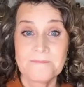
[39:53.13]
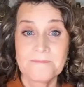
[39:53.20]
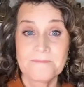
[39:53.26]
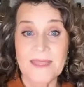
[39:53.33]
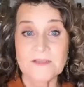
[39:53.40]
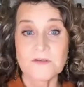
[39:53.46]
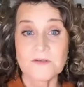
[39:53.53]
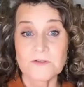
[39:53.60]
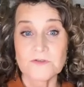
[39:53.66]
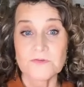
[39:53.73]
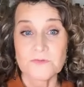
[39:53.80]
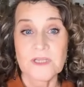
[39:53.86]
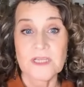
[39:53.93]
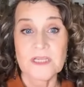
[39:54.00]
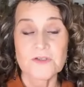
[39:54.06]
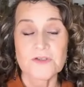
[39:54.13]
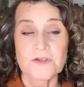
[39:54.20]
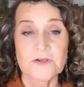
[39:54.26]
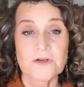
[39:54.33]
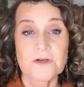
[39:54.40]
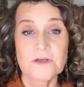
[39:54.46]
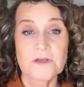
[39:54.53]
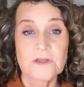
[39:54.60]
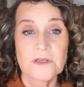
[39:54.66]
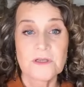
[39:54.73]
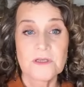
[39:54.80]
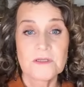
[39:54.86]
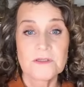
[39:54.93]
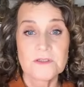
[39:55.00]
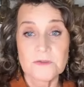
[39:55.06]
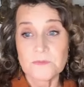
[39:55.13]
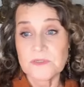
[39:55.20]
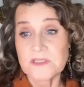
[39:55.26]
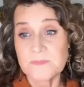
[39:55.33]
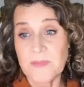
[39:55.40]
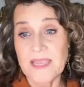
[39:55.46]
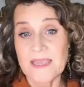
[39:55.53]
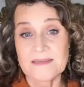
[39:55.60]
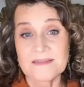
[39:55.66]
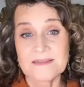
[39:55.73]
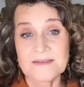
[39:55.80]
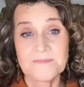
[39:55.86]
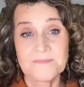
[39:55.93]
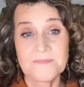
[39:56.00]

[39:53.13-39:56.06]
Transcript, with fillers: That's our true nature, to expand.